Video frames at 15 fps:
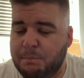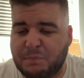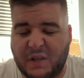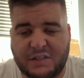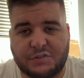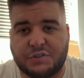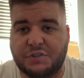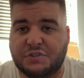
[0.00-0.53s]

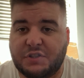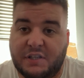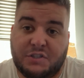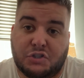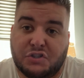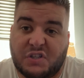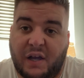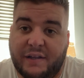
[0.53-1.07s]
It's
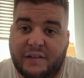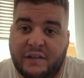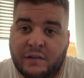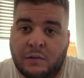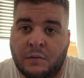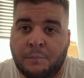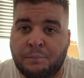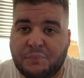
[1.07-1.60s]
just
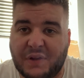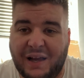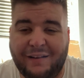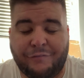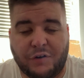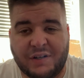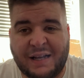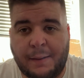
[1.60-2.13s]
ideal. And
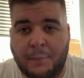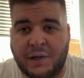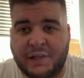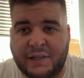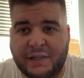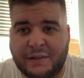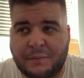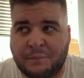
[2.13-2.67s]
for that
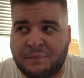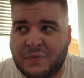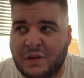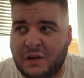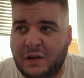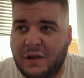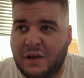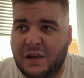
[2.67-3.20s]
money,
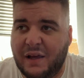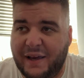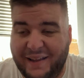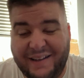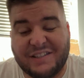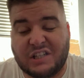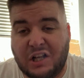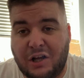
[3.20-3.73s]

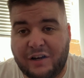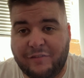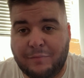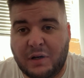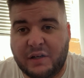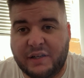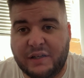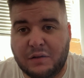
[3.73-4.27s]
it is a lot of
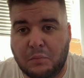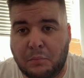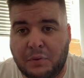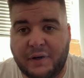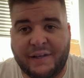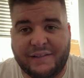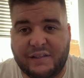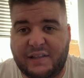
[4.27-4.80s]
money.
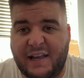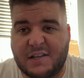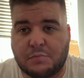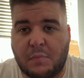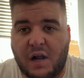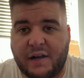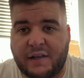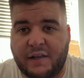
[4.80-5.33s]
But in today's
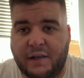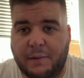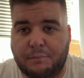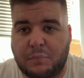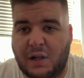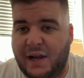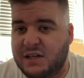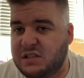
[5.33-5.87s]

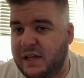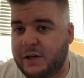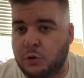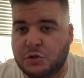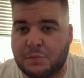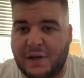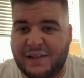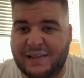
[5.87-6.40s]
market, players like
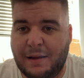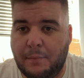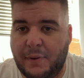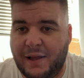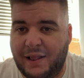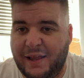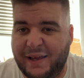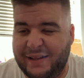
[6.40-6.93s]
Ousmane
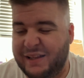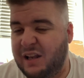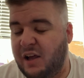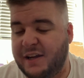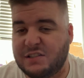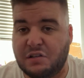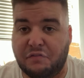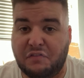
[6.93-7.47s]
Dembele, the
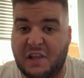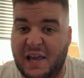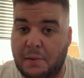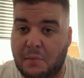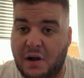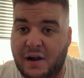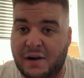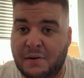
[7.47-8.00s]
likes of
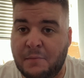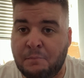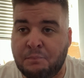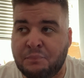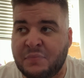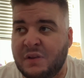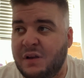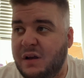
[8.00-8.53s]
Neymar,
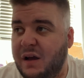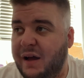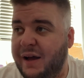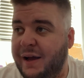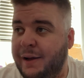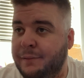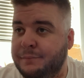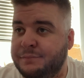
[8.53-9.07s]

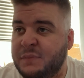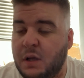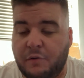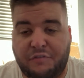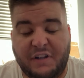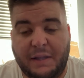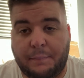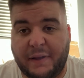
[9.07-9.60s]

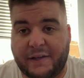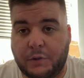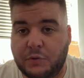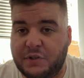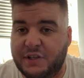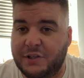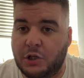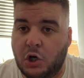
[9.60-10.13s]
Felipe
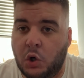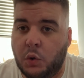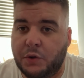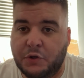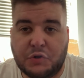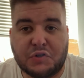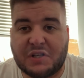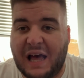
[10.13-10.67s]
Coutinho,
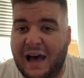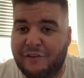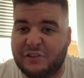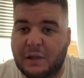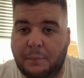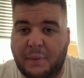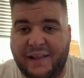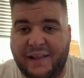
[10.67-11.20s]
you just have
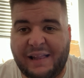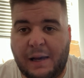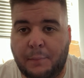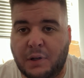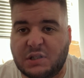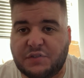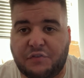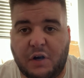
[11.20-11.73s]
to that
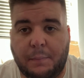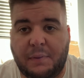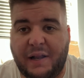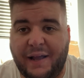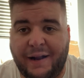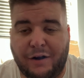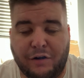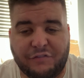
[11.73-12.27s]
much for a
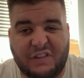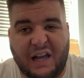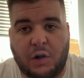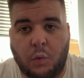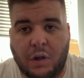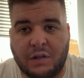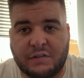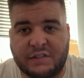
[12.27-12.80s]
player of that
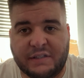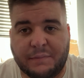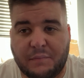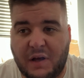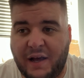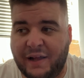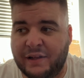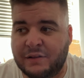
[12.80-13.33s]
quality.
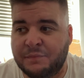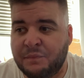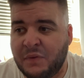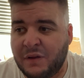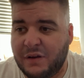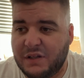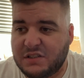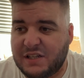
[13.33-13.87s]
And
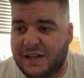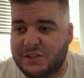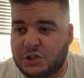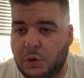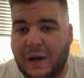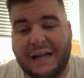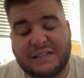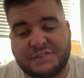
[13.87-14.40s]

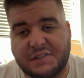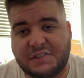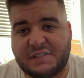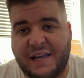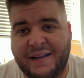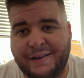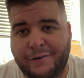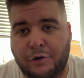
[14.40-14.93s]
Sancho has
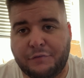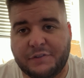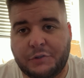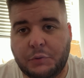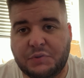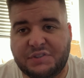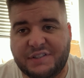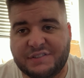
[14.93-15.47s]
sustained it over
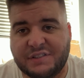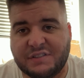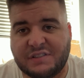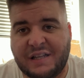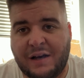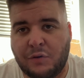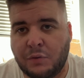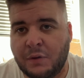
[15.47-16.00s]
2 seasons
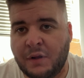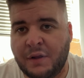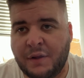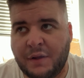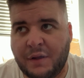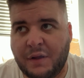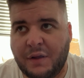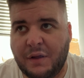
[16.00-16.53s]
now,
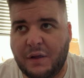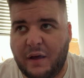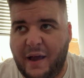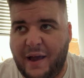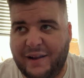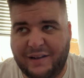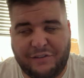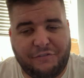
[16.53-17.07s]

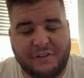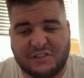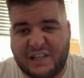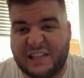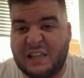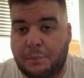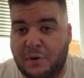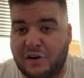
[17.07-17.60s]
and it feels
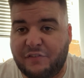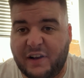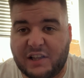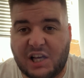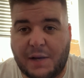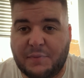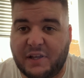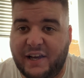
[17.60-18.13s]
like the perfect
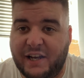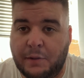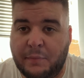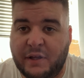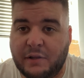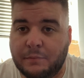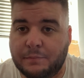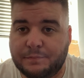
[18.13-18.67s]
time to get him
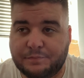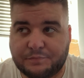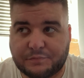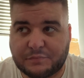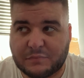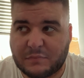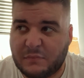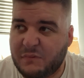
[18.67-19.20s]
in.
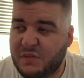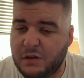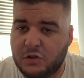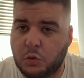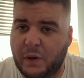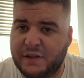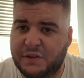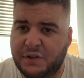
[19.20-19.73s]

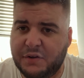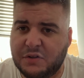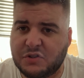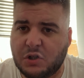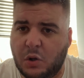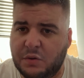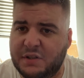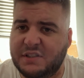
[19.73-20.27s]
20
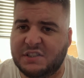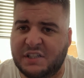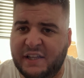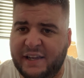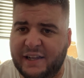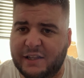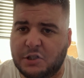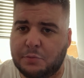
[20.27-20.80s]
years old, he's an
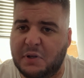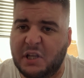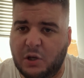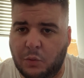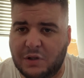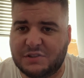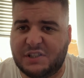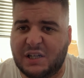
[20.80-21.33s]
Englishman, he
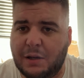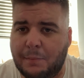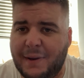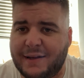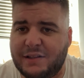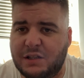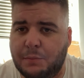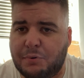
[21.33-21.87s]
wants to come
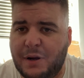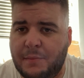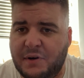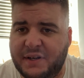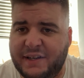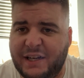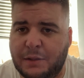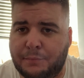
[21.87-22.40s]
back to the
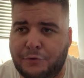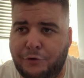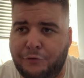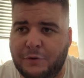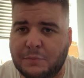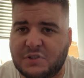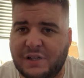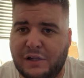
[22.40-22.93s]
Premier League and prove
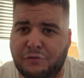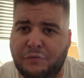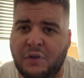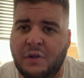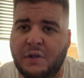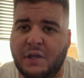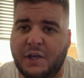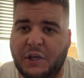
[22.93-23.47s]
himself.
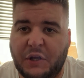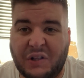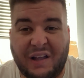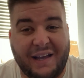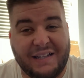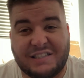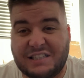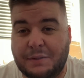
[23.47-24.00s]

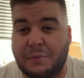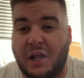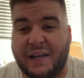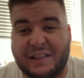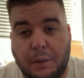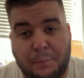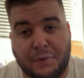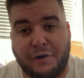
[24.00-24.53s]
United seem
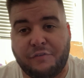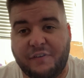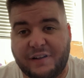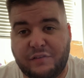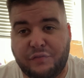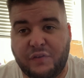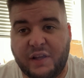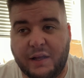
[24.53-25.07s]
like the
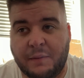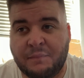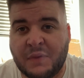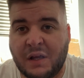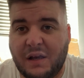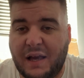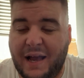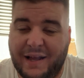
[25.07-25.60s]
perfect fit,
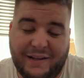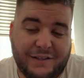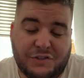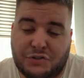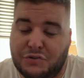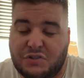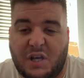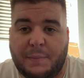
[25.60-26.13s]
and it's
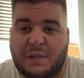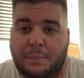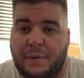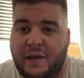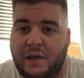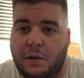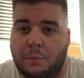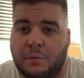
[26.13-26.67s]
just time to
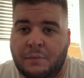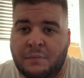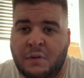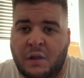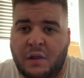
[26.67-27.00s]
pay up.